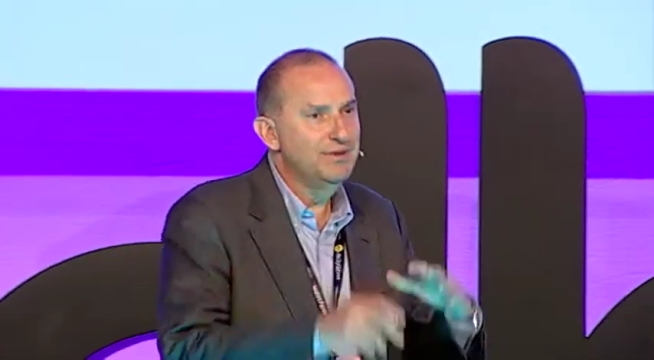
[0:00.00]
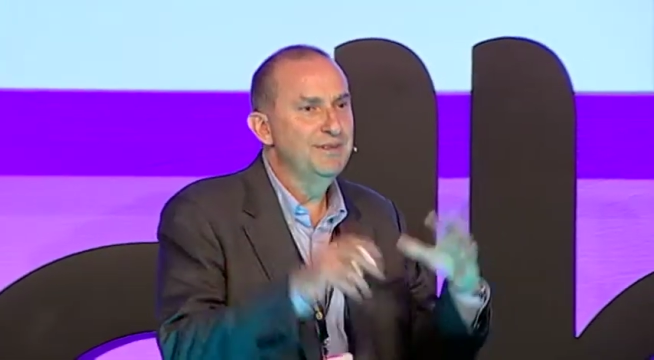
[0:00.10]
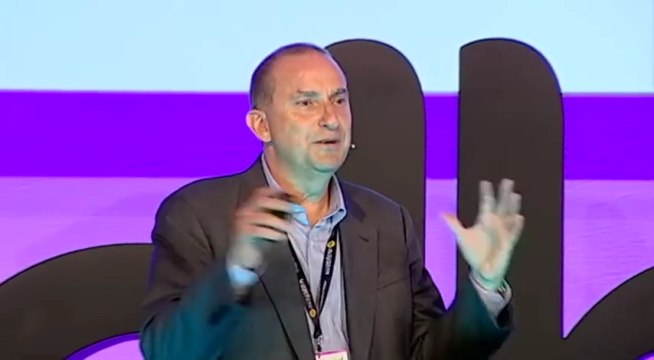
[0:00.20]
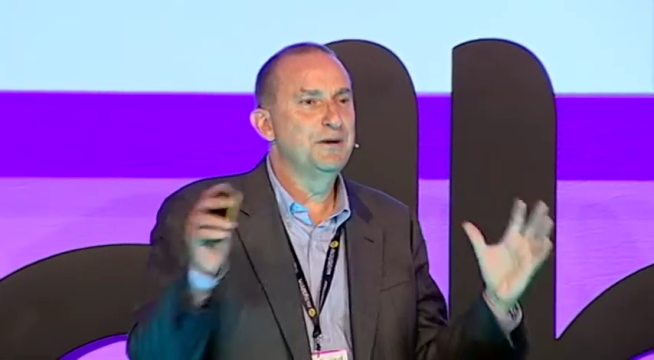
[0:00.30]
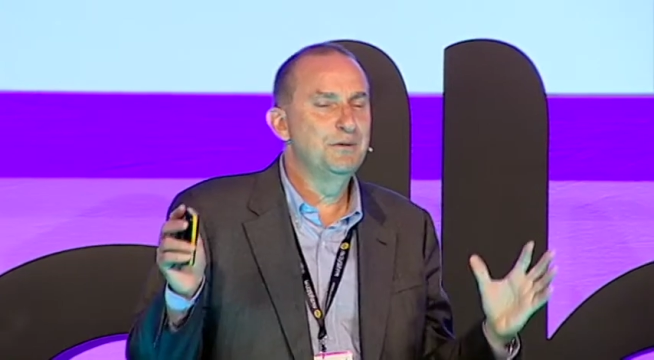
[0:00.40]

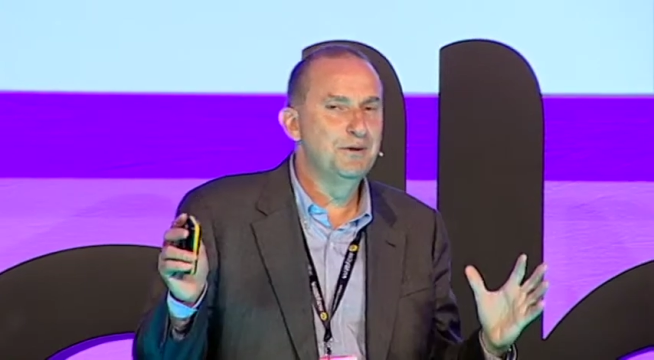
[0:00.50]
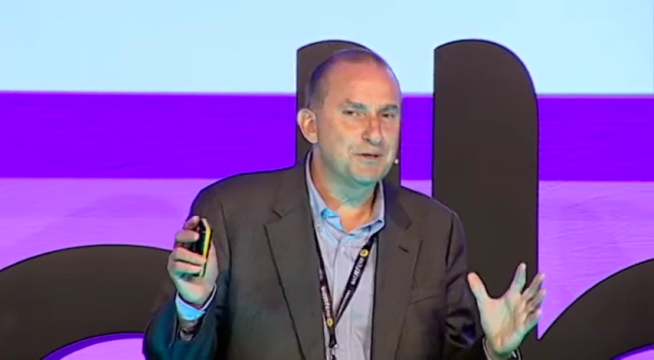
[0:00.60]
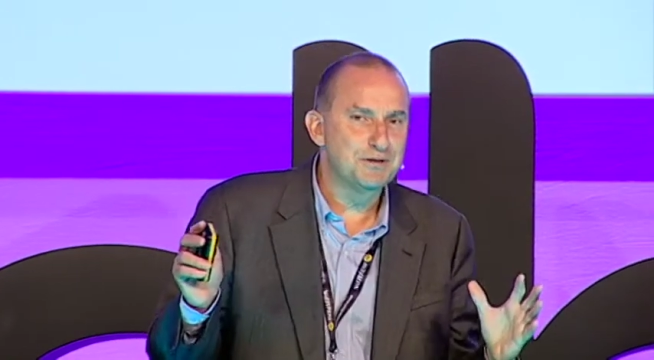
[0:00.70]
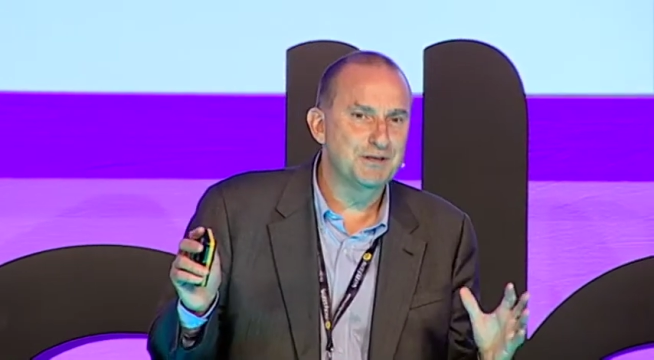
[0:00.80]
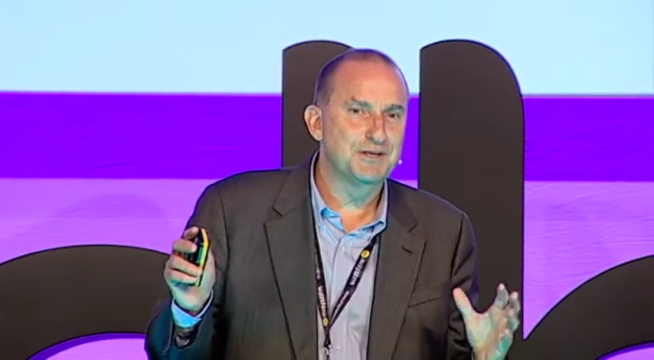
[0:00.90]

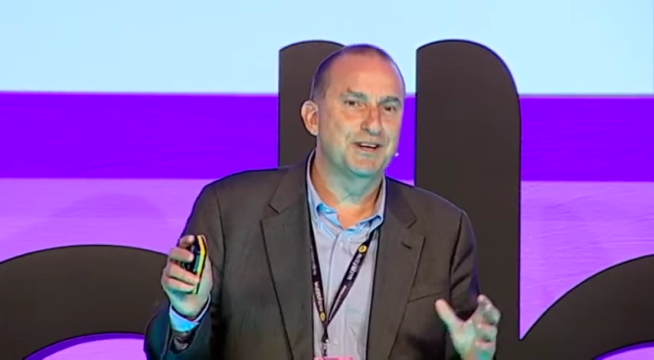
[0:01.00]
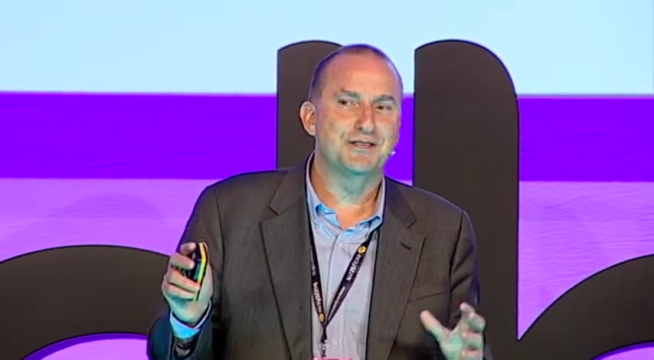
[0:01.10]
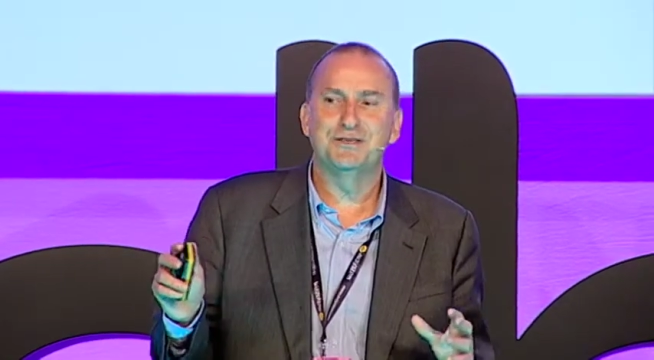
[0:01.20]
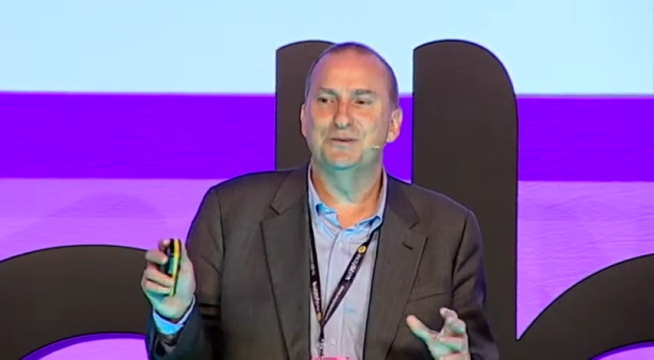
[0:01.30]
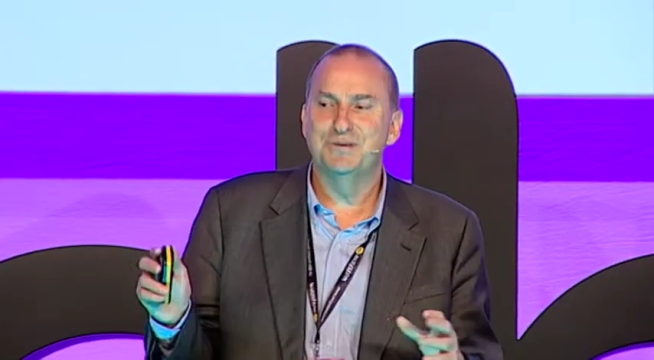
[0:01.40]
lots of
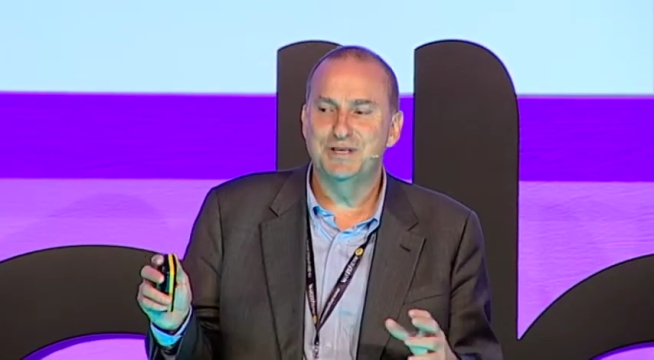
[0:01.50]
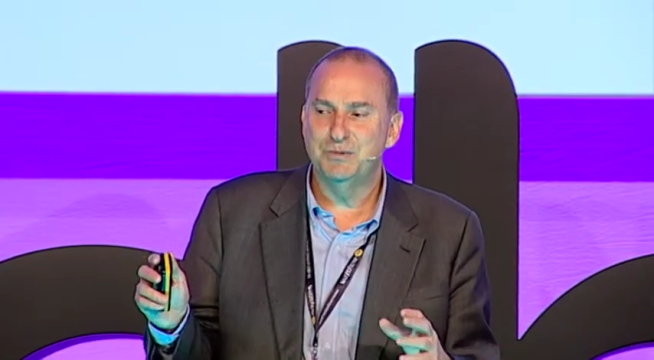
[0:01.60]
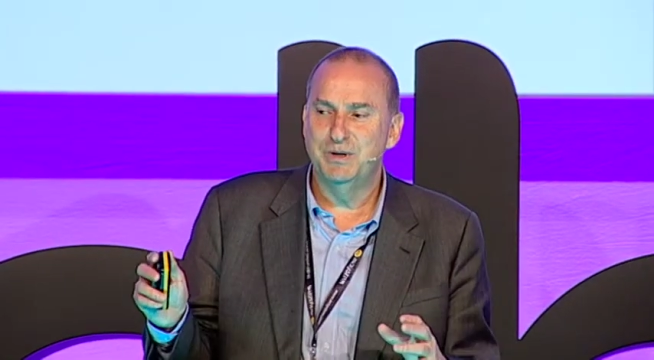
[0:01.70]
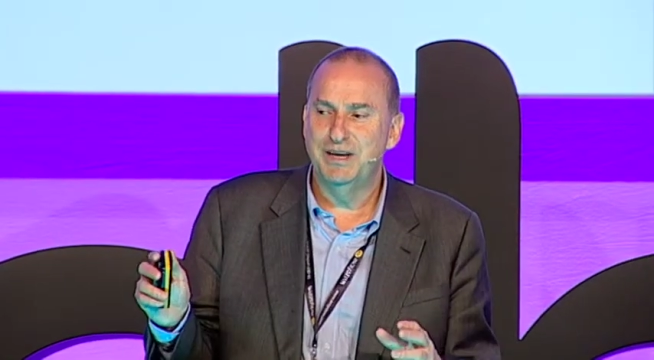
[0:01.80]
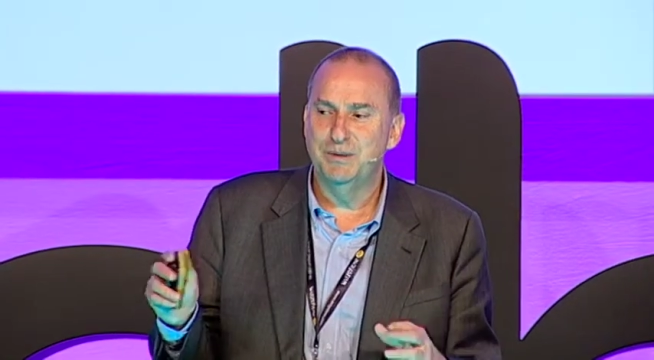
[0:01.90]
discussion all this
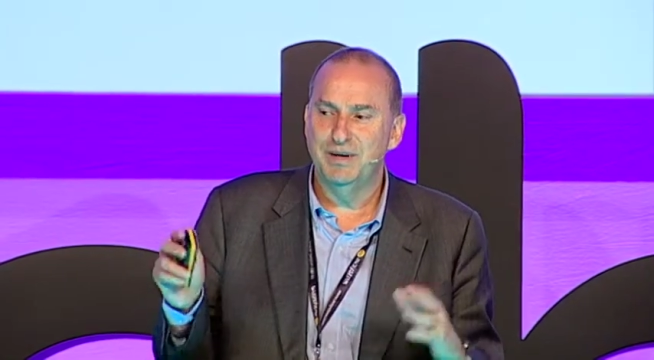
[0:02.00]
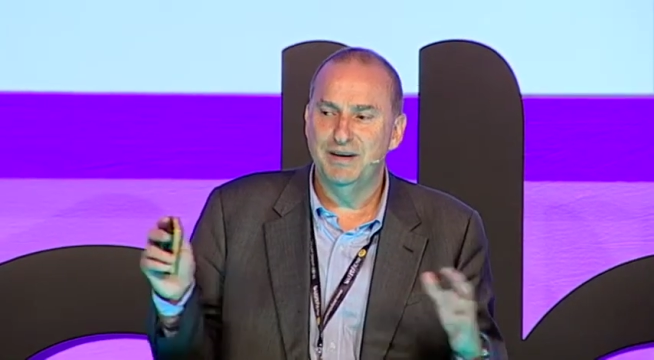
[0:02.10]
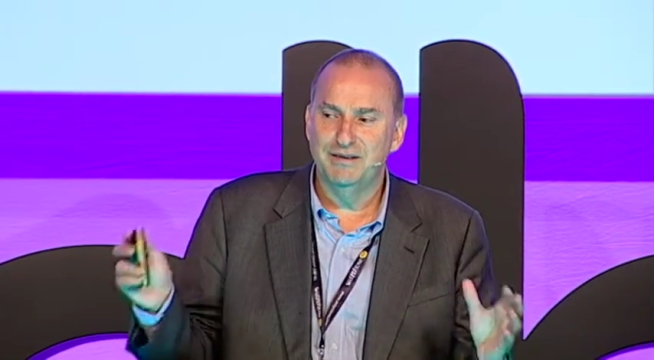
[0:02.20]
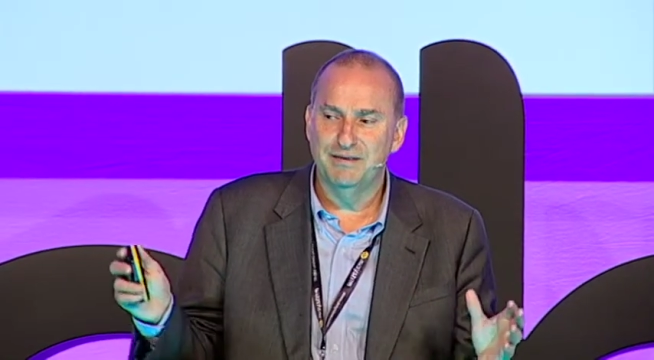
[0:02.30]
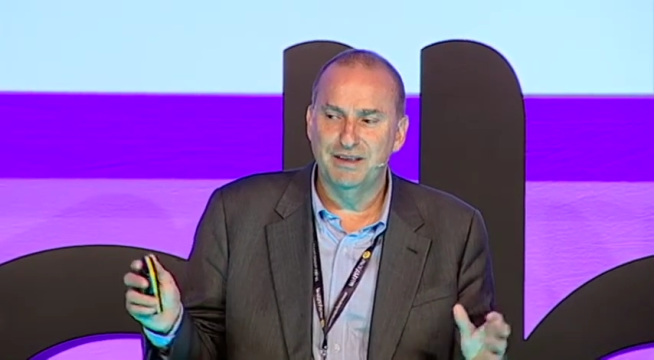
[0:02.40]
week
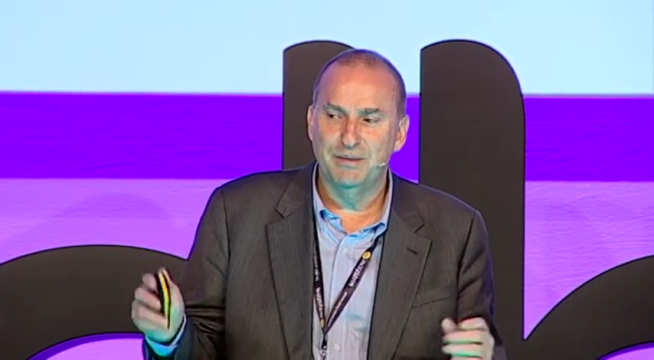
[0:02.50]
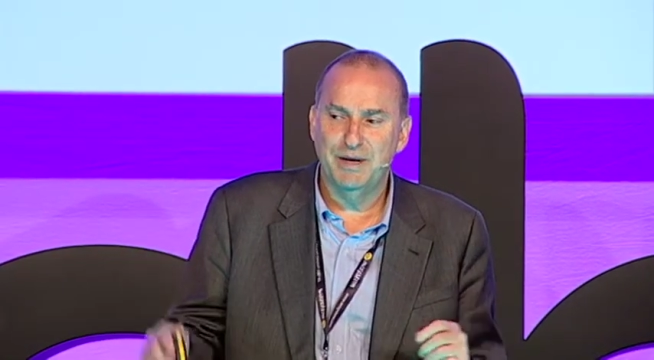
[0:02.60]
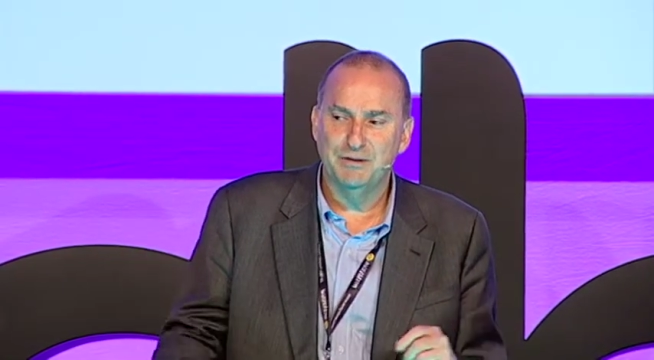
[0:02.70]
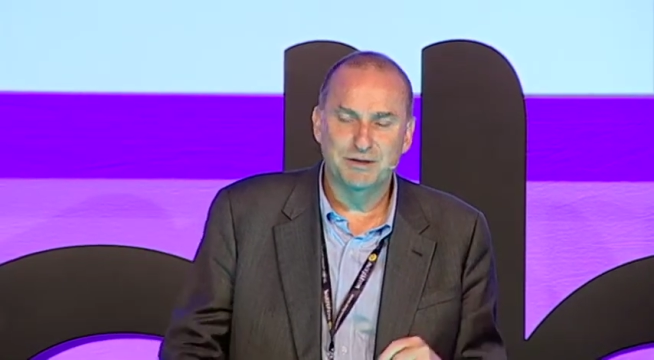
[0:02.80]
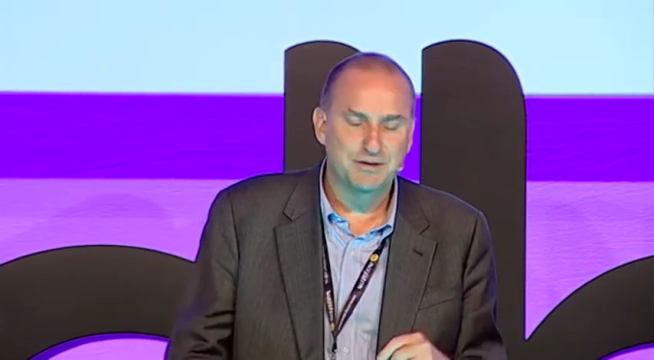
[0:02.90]
about the
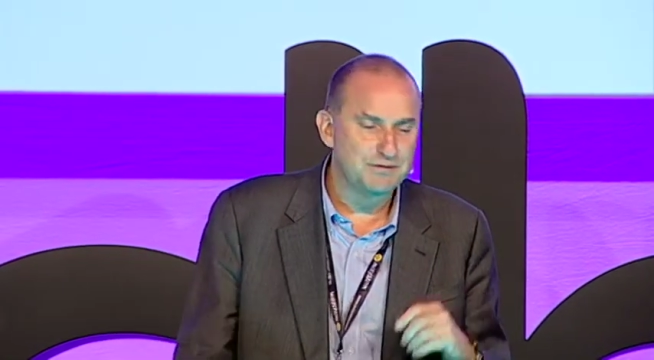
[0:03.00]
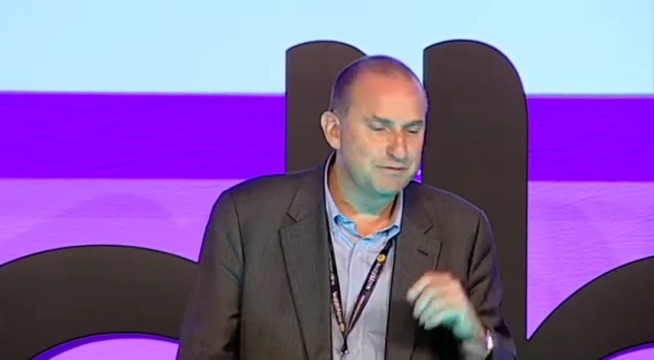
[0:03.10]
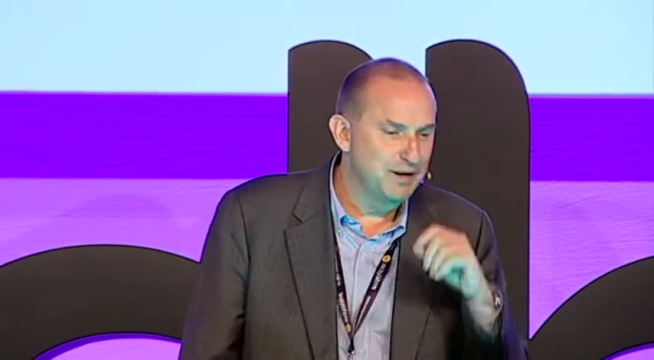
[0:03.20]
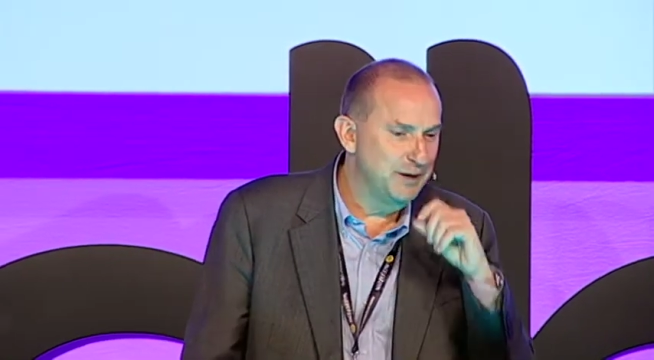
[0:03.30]
amount of